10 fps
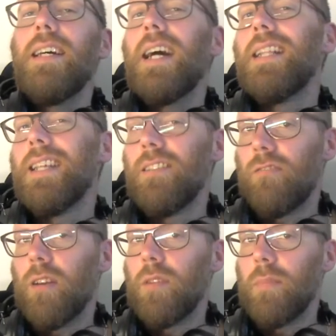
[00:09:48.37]
and then
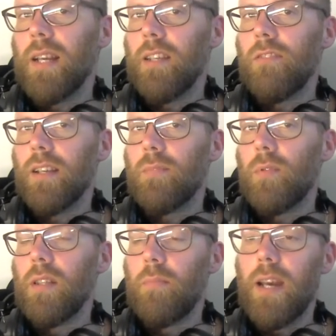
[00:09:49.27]
try it with the backing track. It's
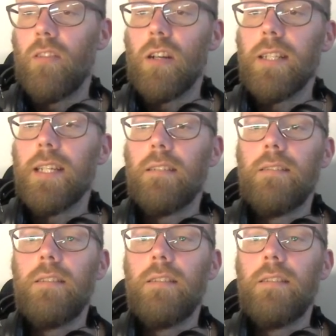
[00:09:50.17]
probably a better idea.